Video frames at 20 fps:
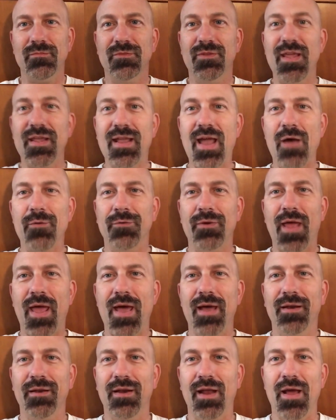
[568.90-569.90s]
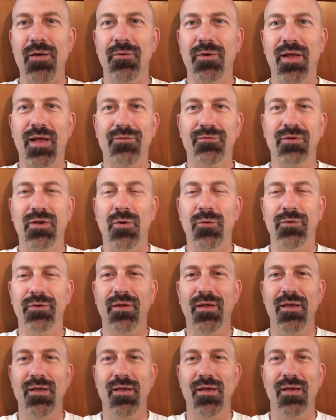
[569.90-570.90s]
take out an ad, and I would have to go and
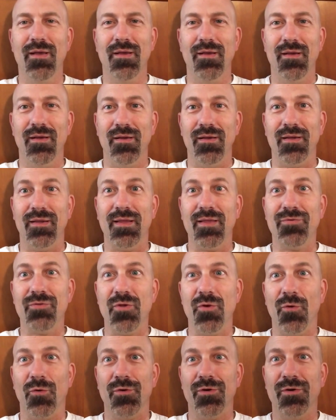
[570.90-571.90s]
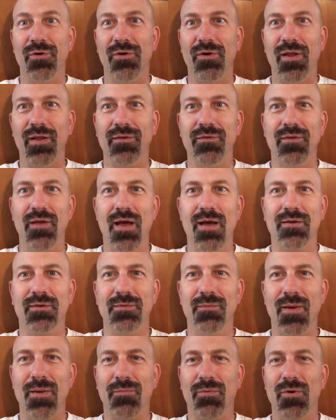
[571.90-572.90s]
get the order and talk
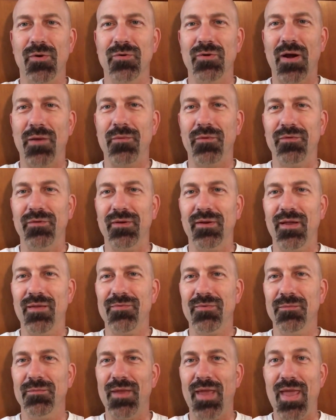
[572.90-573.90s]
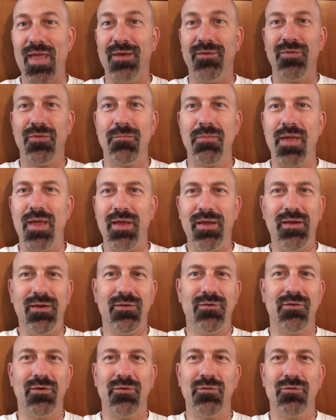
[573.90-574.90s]
to my programmers and get them to edit the
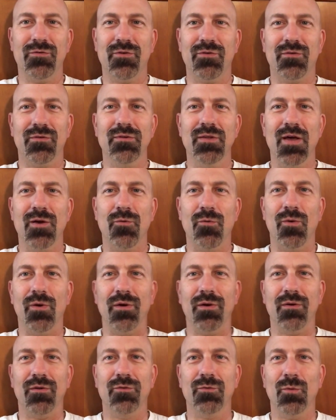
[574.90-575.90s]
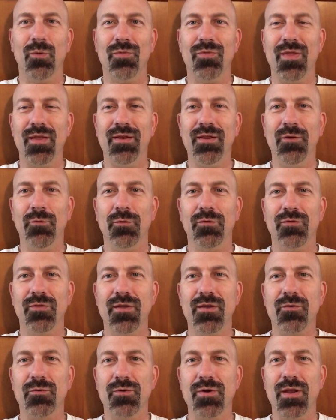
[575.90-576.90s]
page. And it was just a lot of work. So, what they did was
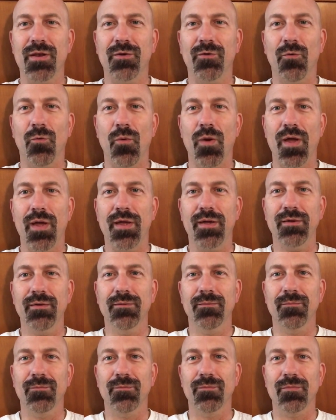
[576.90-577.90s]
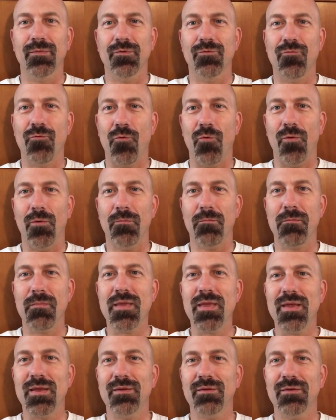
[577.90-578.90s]
they created a way for
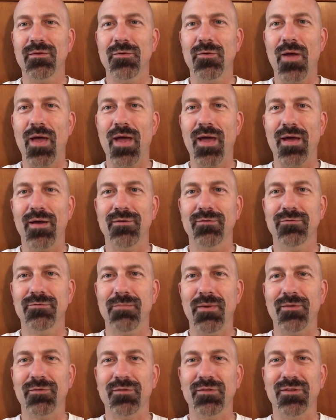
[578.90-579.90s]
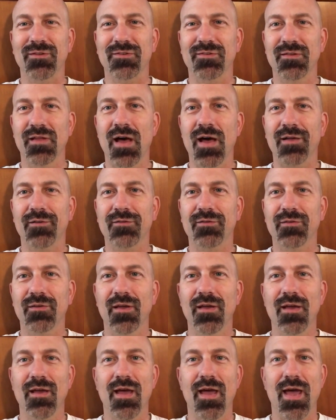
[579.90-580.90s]
me to have basically slots,
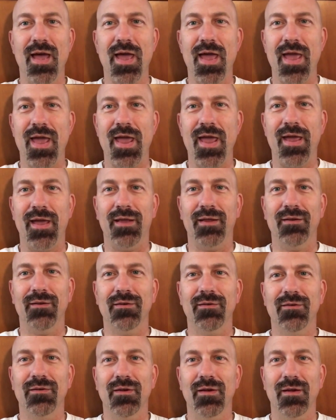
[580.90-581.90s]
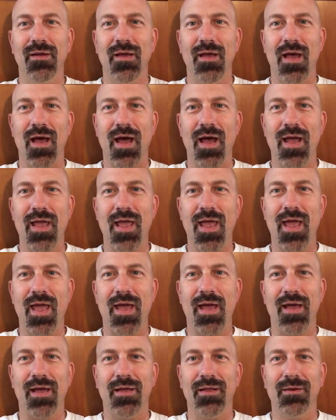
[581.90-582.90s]
and I
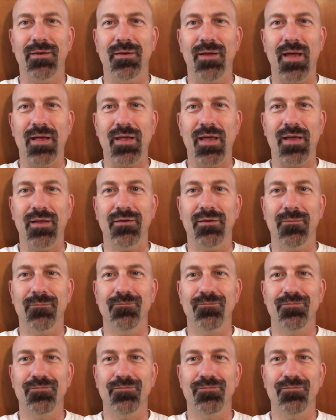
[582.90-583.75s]
had I had